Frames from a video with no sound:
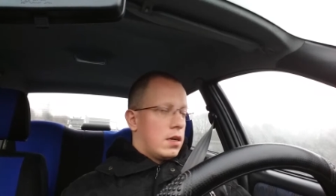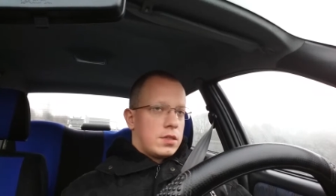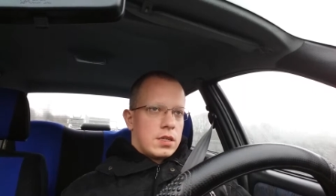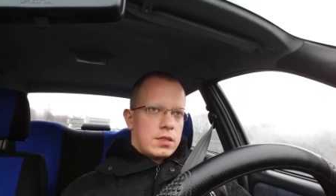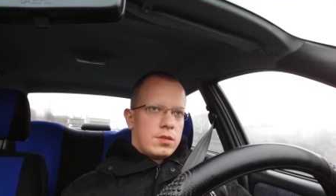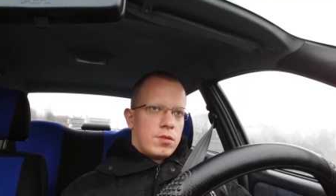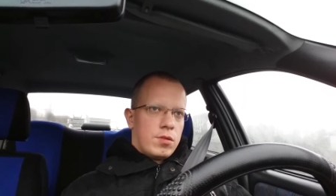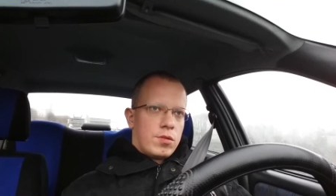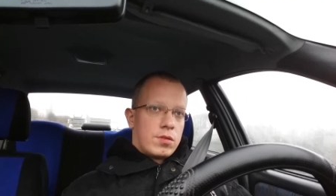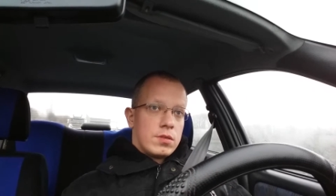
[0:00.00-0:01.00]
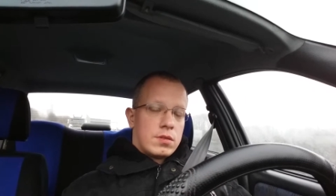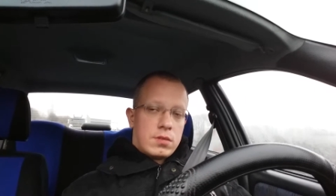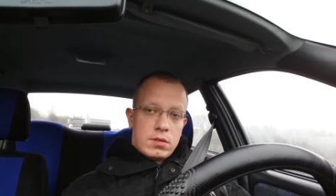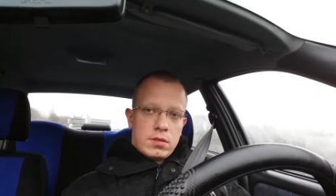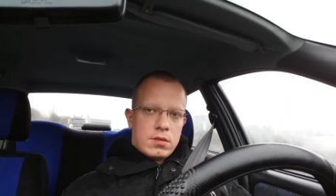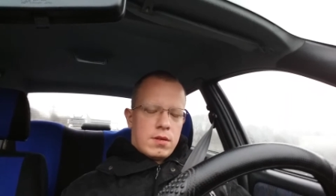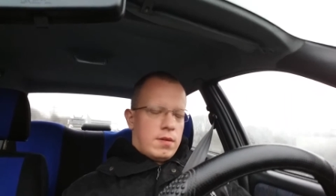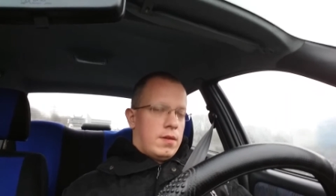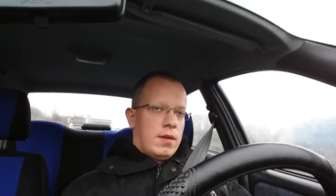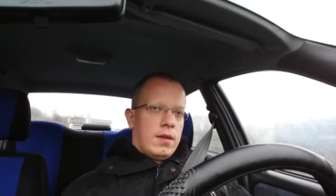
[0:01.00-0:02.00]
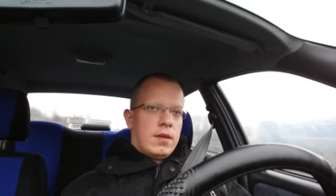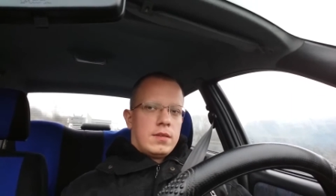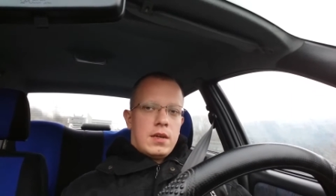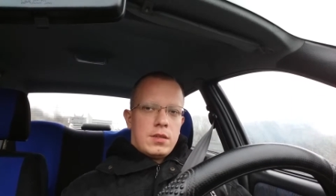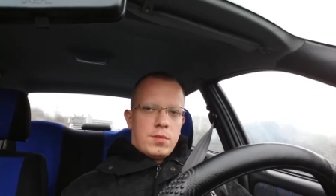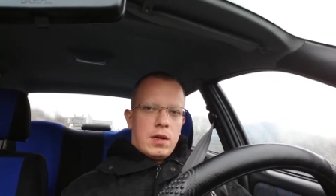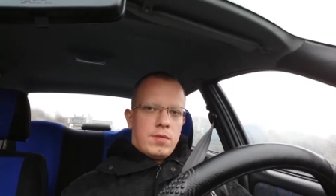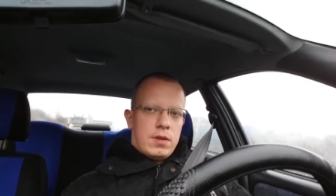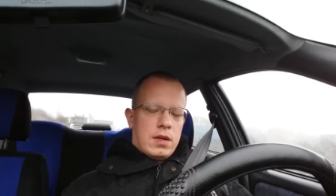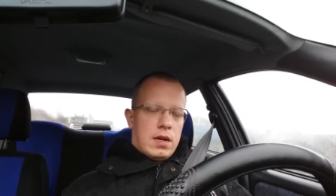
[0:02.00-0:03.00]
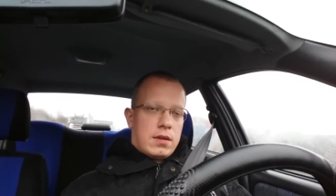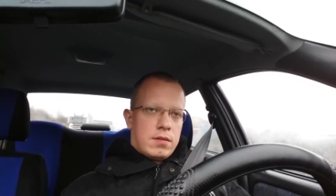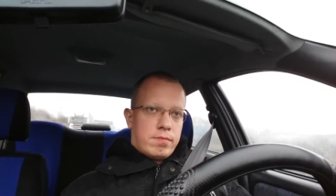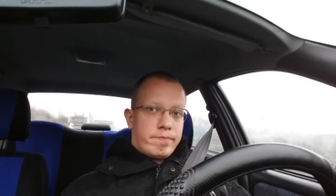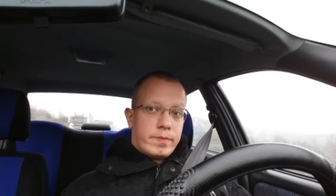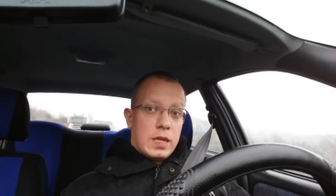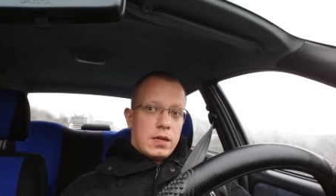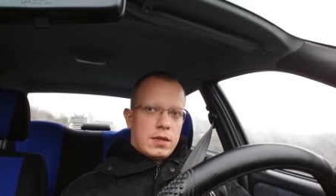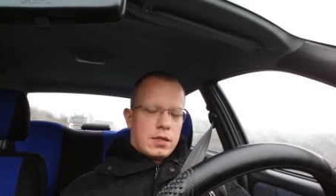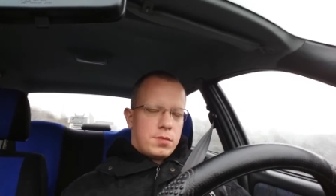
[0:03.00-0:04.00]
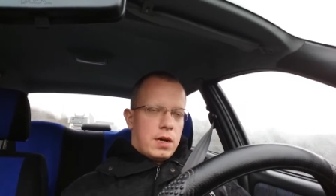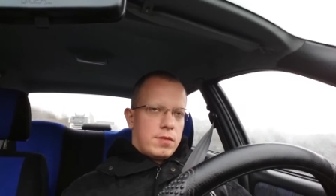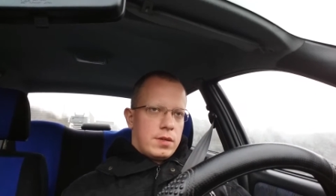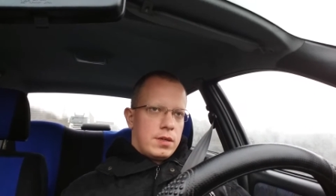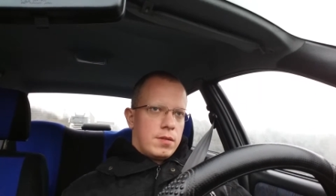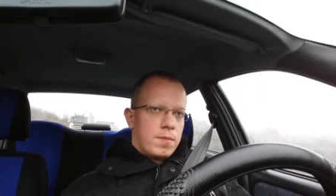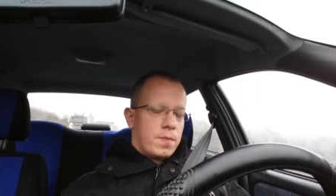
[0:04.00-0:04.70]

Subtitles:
I just need to notice that driving like that driving.